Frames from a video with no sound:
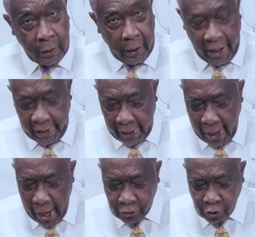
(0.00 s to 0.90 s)
Any
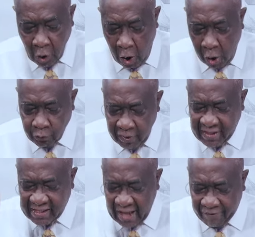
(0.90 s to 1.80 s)
household with
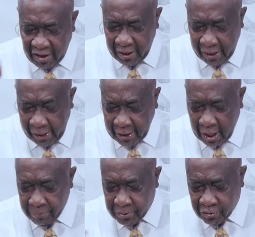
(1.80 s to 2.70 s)
seven
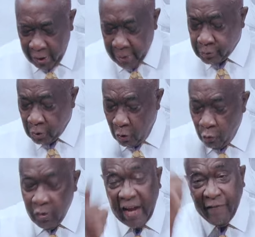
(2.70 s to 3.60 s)
income streams
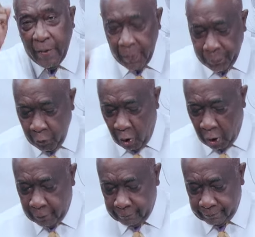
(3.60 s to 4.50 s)
will never be
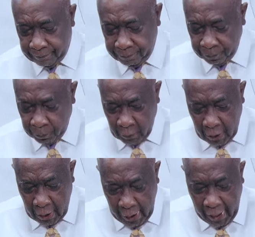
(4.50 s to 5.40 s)
poor.
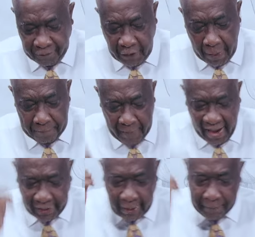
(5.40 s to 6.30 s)
If they
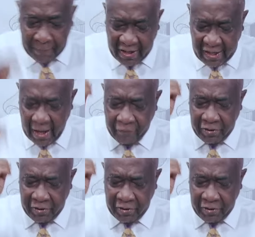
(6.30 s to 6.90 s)
make the money and